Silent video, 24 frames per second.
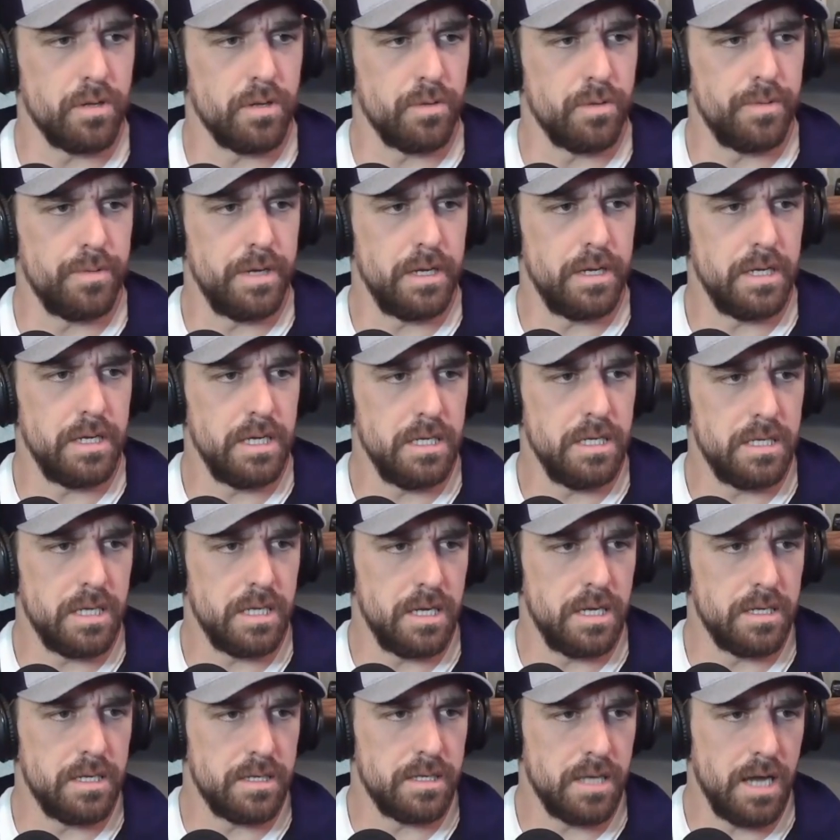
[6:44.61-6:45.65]
a little bit. He
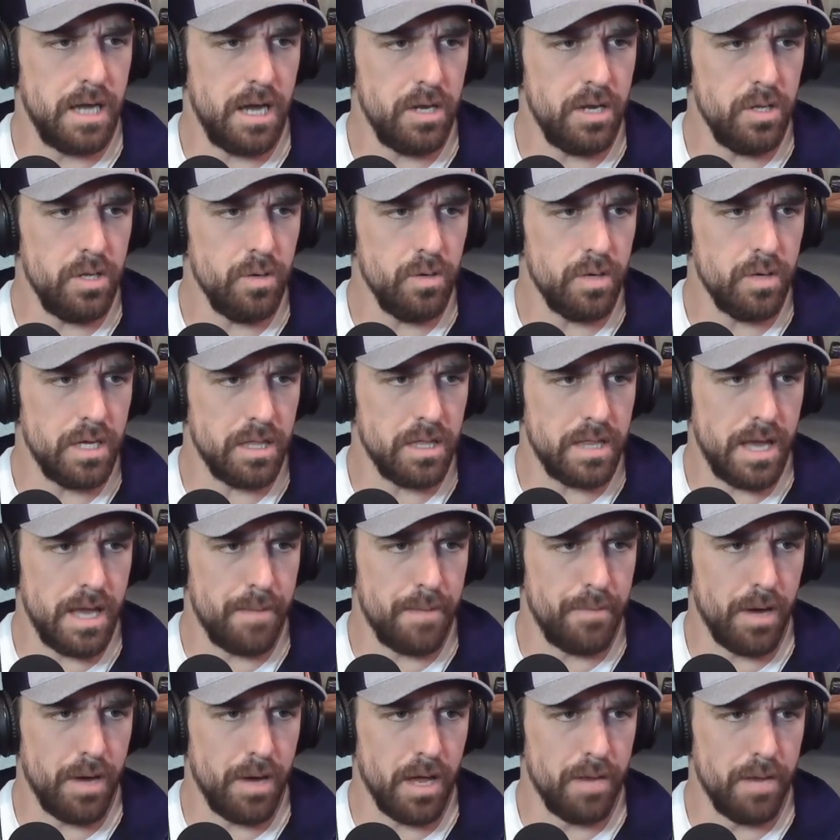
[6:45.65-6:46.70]
says, how do you get that
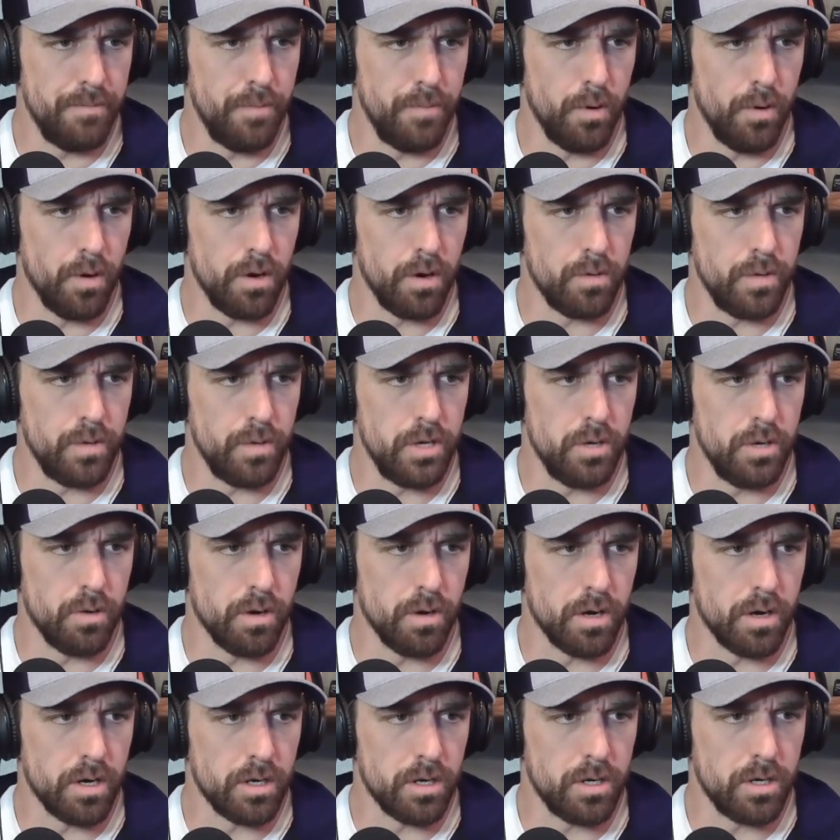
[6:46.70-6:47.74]
bottom board when
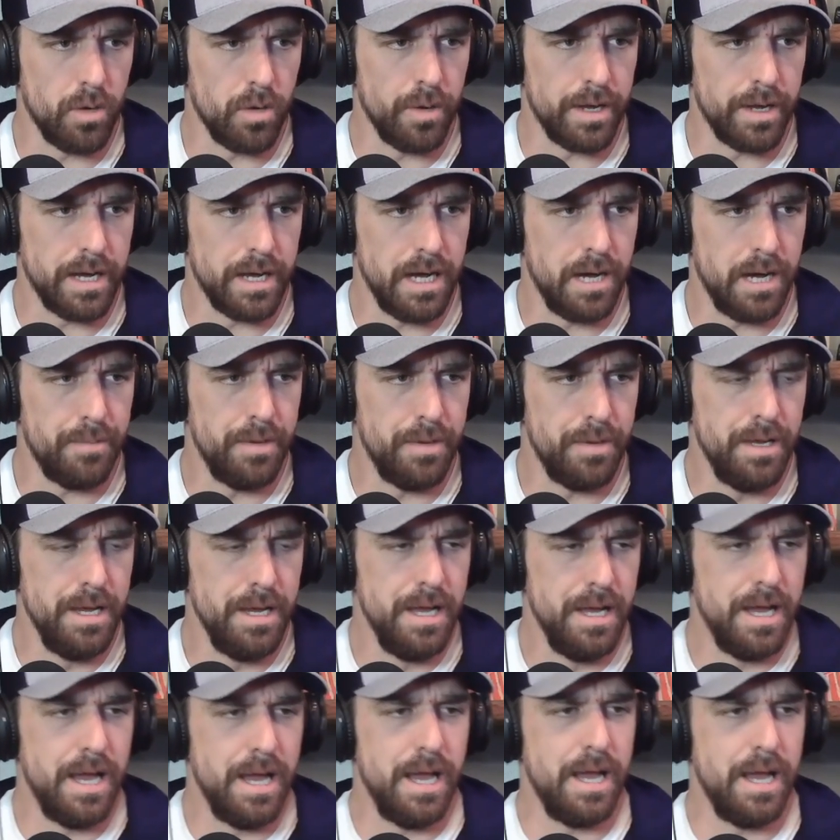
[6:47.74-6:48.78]
you're going up?
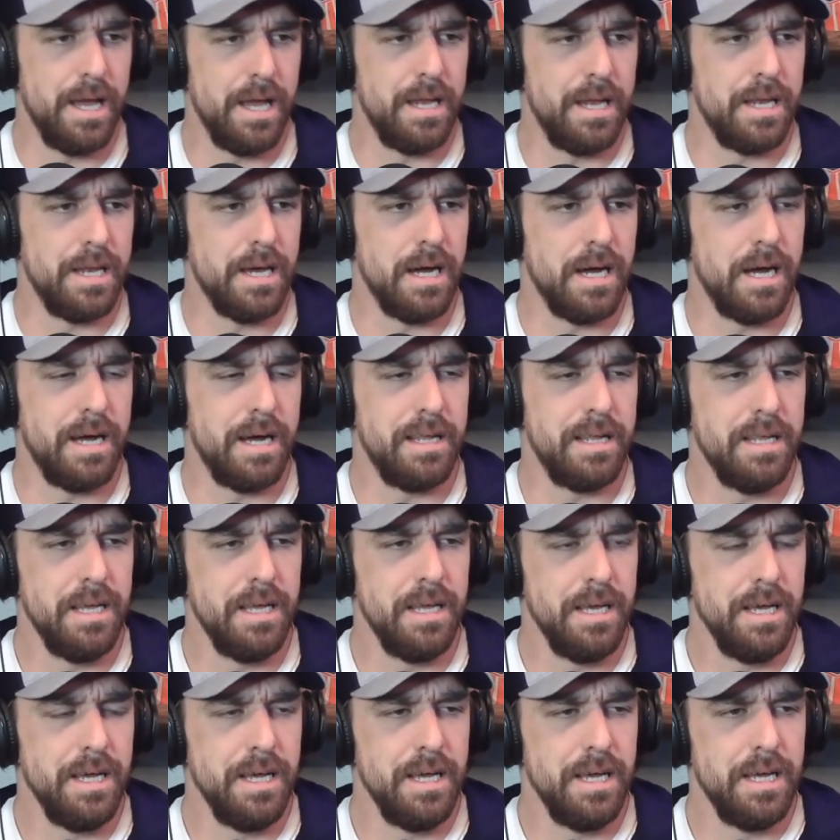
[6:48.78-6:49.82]
And
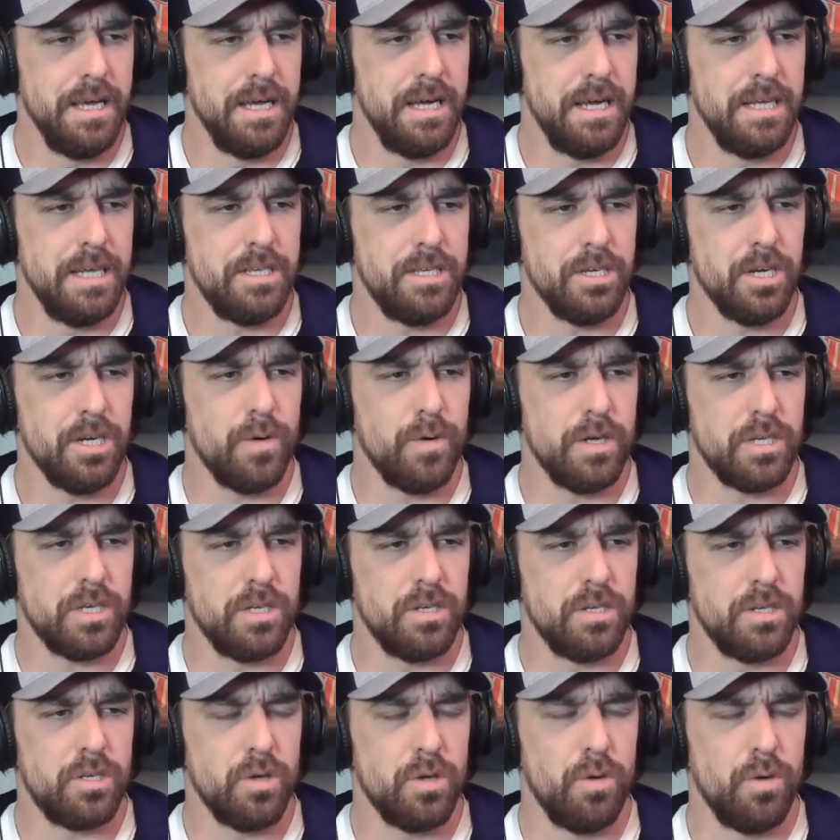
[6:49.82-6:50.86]
it's a good
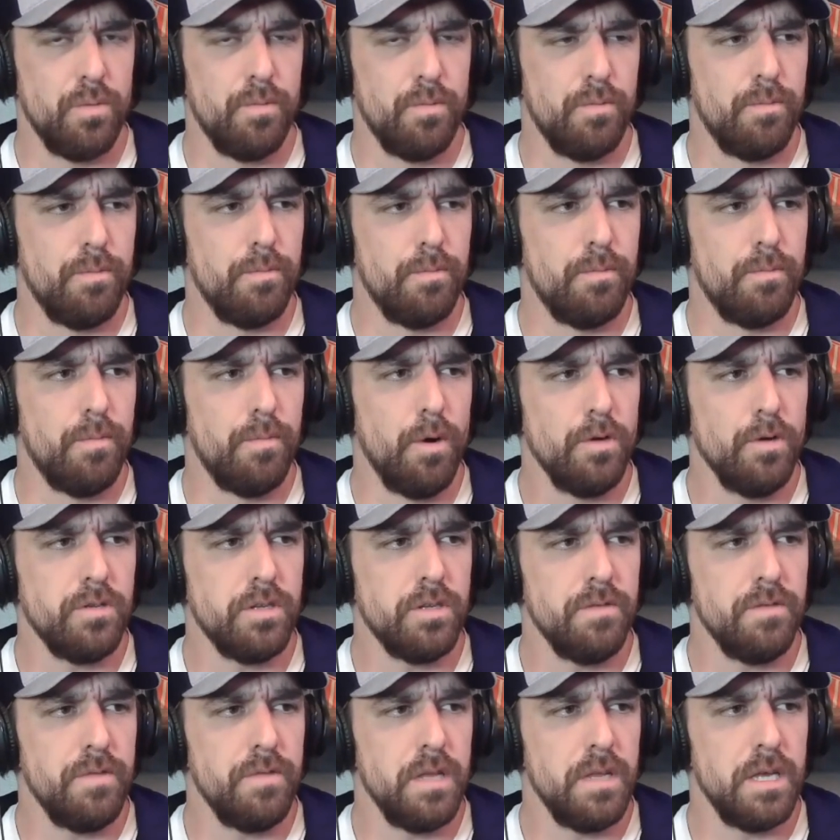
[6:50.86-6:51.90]
question. So
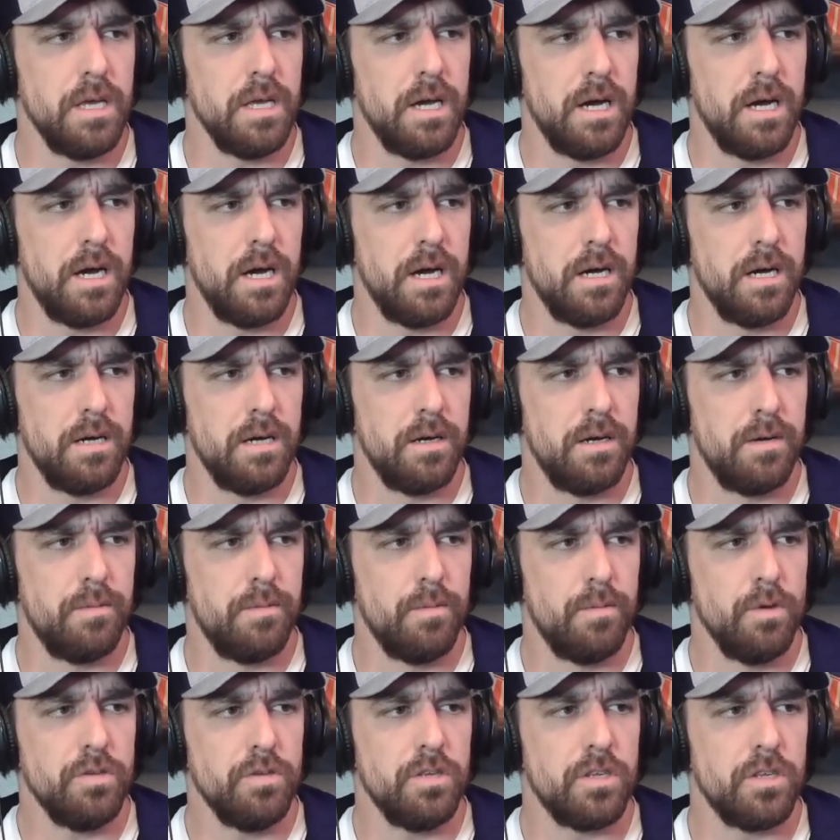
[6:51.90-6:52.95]
most of the
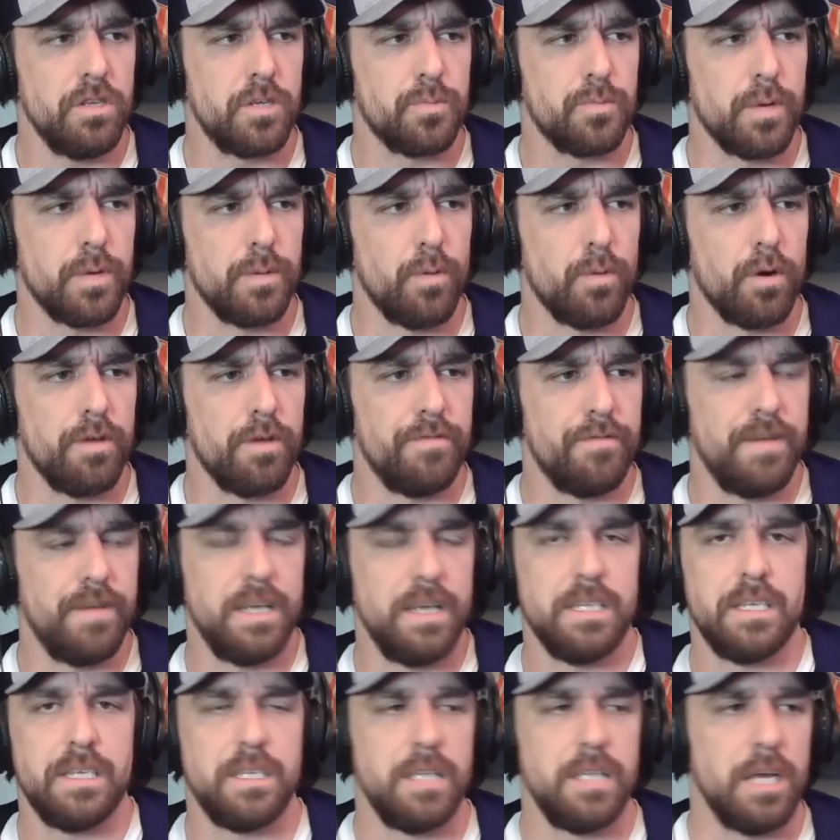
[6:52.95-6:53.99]
springboard
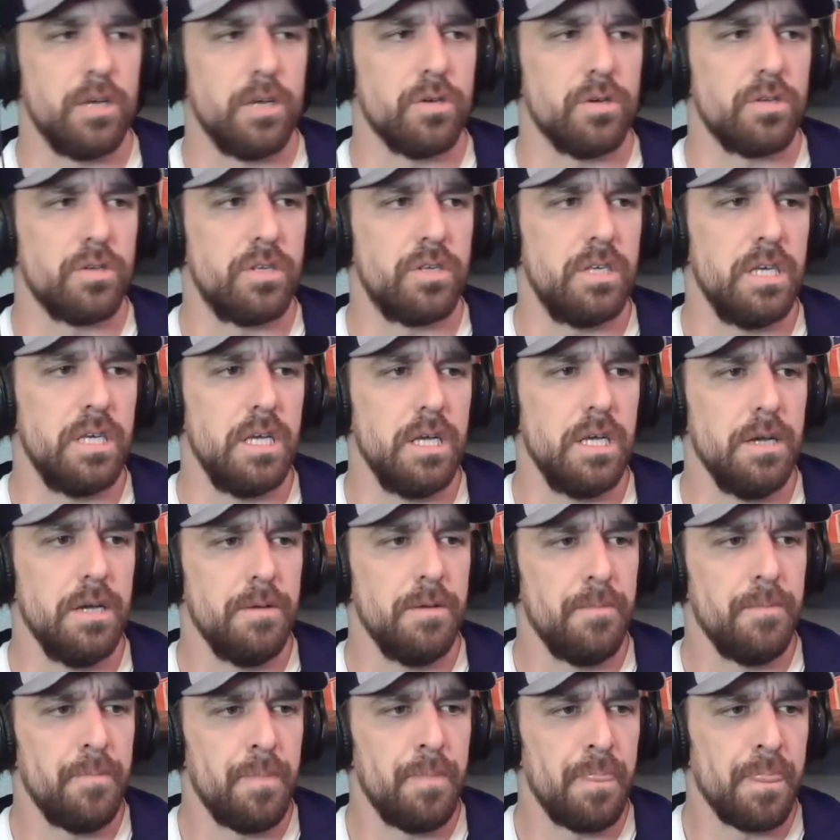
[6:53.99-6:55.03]
events that you'll see
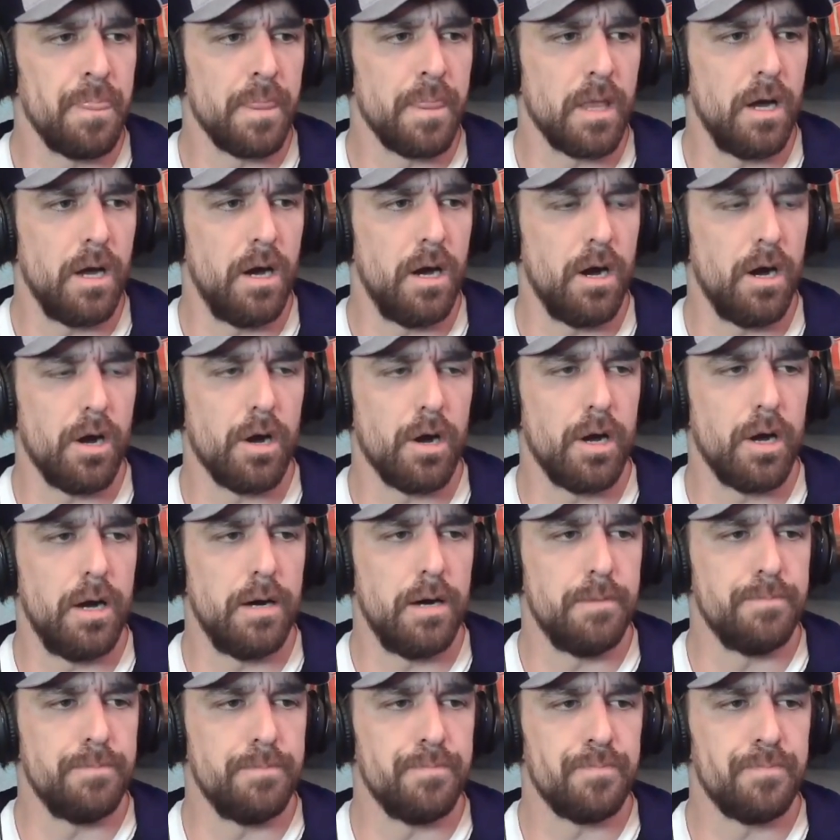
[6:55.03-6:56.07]
are